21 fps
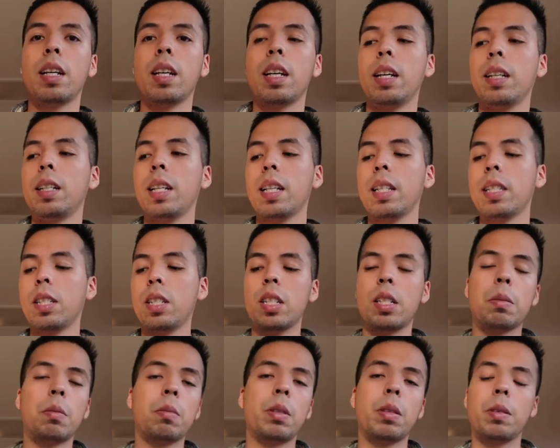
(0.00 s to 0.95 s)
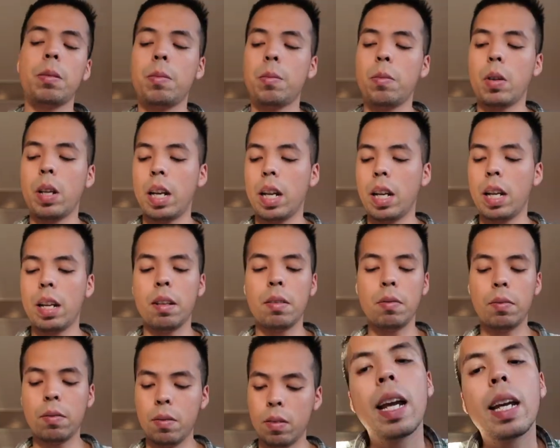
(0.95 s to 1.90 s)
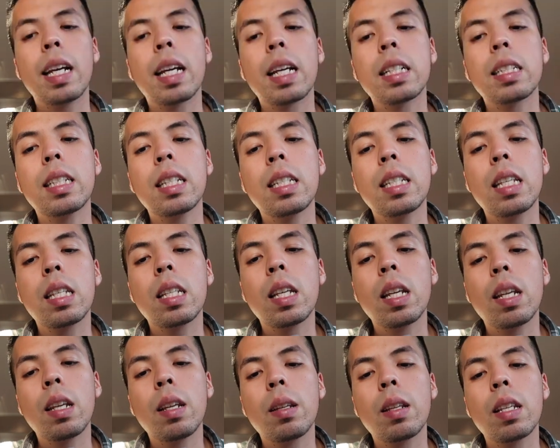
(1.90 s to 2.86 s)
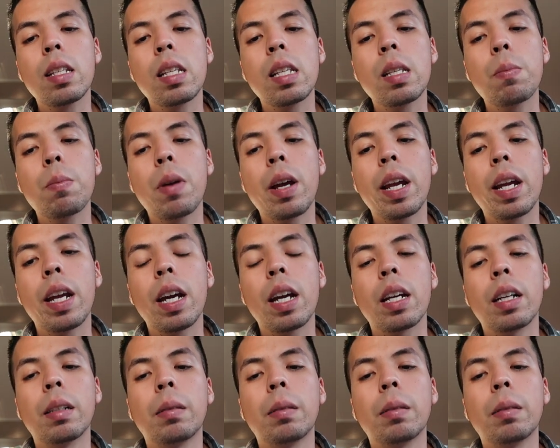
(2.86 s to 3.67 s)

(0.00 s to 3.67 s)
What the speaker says: That's just what I love. I guess this is my